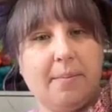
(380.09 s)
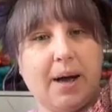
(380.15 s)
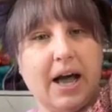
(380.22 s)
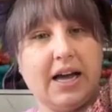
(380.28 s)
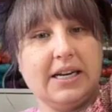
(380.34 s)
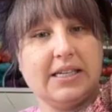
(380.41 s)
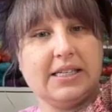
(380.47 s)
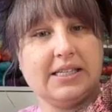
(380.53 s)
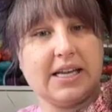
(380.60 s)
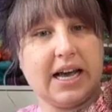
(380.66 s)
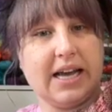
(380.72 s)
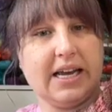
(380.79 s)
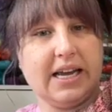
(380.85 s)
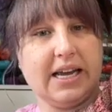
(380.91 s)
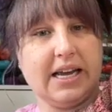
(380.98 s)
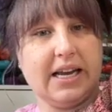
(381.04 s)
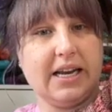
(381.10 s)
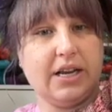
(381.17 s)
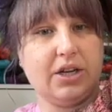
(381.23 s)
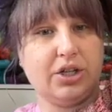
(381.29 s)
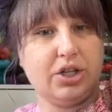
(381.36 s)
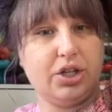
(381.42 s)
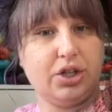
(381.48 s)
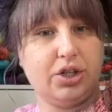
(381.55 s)
I decided
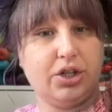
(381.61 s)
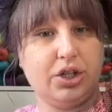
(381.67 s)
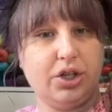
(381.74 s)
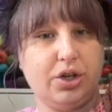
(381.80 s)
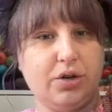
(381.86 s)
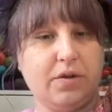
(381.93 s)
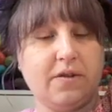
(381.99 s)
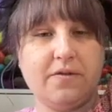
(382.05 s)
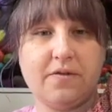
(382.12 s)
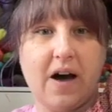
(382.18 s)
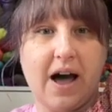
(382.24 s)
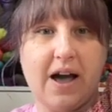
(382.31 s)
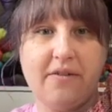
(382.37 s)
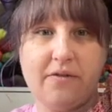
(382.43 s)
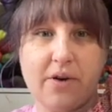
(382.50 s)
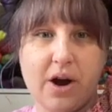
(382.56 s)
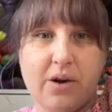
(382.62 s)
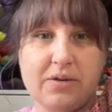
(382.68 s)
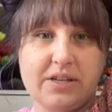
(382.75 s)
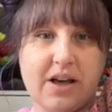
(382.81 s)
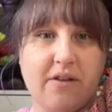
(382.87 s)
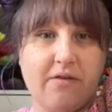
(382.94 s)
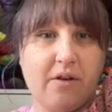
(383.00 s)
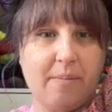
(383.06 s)
to do 5 rows
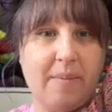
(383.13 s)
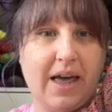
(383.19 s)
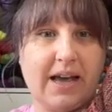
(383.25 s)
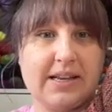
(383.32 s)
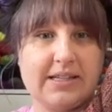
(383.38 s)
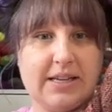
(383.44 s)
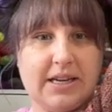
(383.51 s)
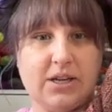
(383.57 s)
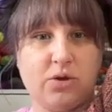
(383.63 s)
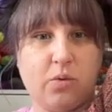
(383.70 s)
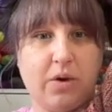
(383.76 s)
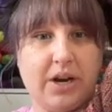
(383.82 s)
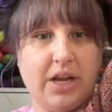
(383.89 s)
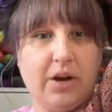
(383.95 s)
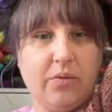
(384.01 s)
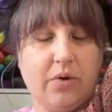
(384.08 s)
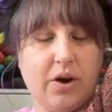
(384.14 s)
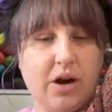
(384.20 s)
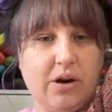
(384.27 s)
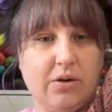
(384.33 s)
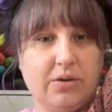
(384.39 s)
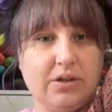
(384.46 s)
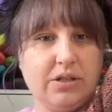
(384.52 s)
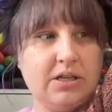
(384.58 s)
of a mix and 20
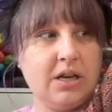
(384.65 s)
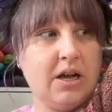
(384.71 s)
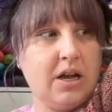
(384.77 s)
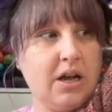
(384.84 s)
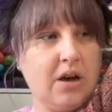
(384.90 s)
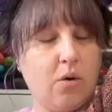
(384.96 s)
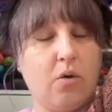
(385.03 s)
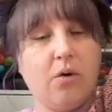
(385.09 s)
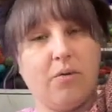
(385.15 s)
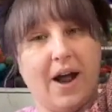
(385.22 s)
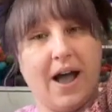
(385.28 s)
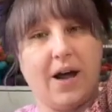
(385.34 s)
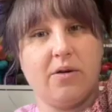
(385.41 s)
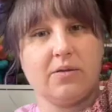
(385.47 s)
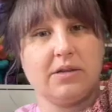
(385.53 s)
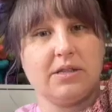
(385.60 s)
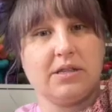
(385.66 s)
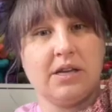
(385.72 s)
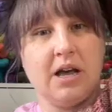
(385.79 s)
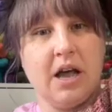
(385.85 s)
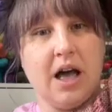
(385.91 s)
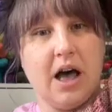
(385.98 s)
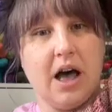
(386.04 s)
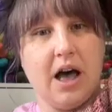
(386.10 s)
rows or rounds
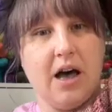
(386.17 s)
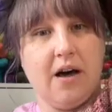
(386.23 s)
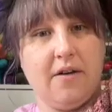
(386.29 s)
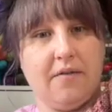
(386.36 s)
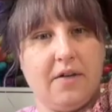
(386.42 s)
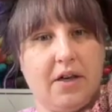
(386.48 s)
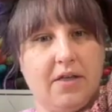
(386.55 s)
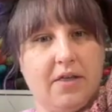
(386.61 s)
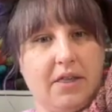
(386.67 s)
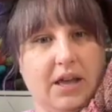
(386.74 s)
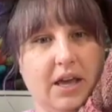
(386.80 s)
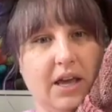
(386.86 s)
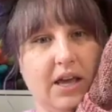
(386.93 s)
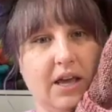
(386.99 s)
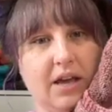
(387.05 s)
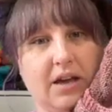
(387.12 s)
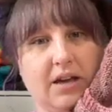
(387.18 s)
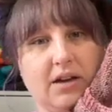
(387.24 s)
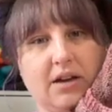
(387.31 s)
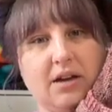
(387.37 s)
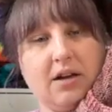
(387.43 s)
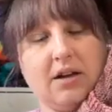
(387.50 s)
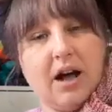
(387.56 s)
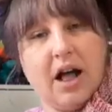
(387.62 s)
of the
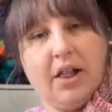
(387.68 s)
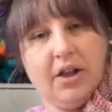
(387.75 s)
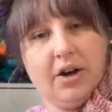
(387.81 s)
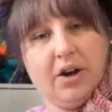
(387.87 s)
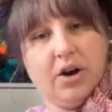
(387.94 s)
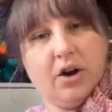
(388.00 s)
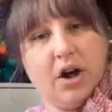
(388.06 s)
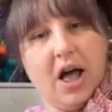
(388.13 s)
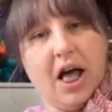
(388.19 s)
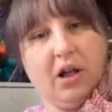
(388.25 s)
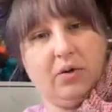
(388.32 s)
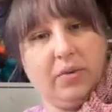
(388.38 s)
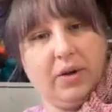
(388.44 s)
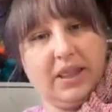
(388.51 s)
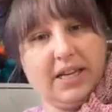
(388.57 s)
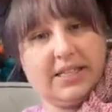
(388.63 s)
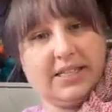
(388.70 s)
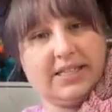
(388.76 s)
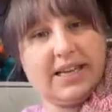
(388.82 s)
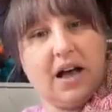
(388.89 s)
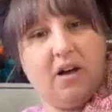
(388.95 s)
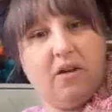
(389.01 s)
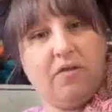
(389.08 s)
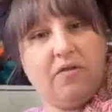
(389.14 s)
color held with
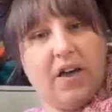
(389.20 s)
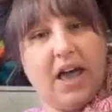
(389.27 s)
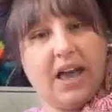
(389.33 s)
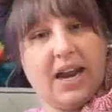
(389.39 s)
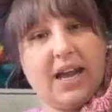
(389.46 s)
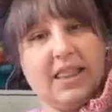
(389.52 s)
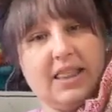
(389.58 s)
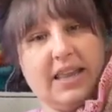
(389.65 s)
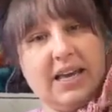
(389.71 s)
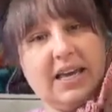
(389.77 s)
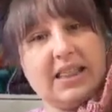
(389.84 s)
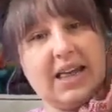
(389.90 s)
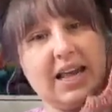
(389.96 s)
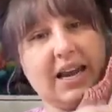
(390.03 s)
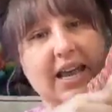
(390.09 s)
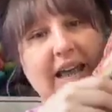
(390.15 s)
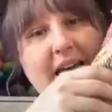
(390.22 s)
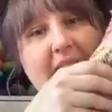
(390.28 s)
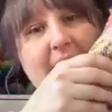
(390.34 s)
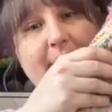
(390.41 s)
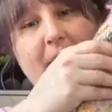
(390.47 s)
itself, and I think that it came